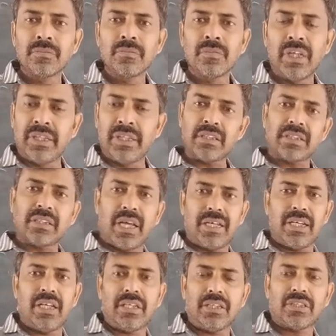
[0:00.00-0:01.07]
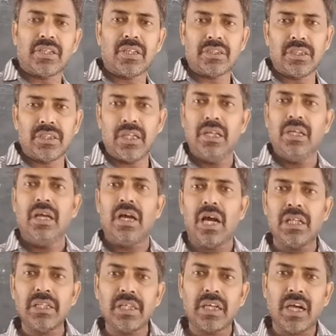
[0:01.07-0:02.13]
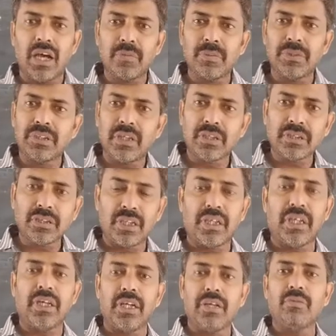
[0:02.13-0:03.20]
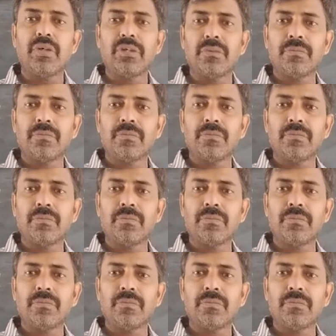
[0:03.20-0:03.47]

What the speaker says: In the cyclic structure all the carbons are the secondary one.